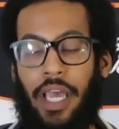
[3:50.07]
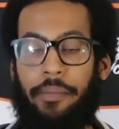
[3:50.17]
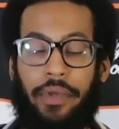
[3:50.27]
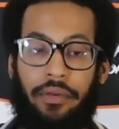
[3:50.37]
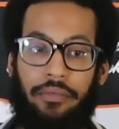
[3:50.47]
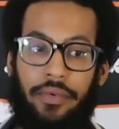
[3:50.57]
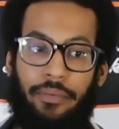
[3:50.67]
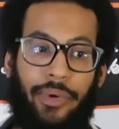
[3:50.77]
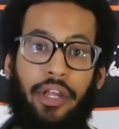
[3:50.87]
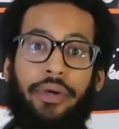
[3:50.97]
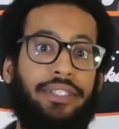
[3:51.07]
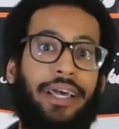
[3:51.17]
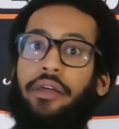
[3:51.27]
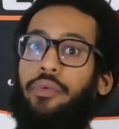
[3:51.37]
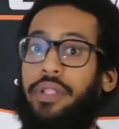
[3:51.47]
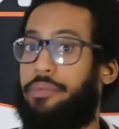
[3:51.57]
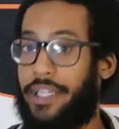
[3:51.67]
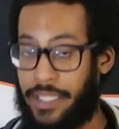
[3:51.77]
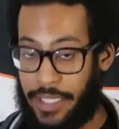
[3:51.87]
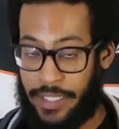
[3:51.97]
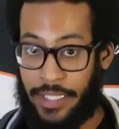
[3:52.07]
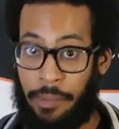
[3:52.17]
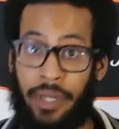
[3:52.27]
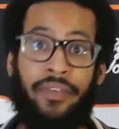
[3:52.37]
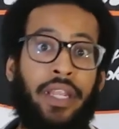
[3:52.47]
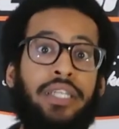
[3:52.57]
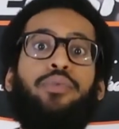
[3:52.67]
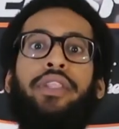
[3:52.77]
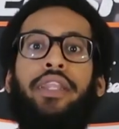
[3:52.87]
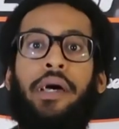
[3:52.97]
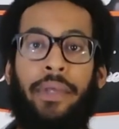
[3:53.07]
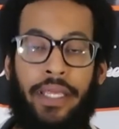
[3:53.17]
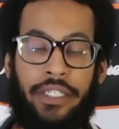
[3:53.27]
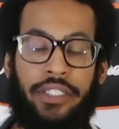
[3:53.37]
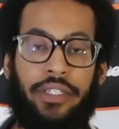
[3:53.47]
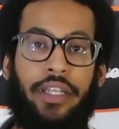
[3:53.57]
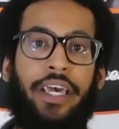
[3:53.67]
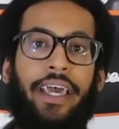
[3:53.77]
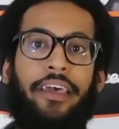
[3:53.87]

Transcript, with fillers: I mean, we know he's not going to win the presidency, but if he does win the nomination,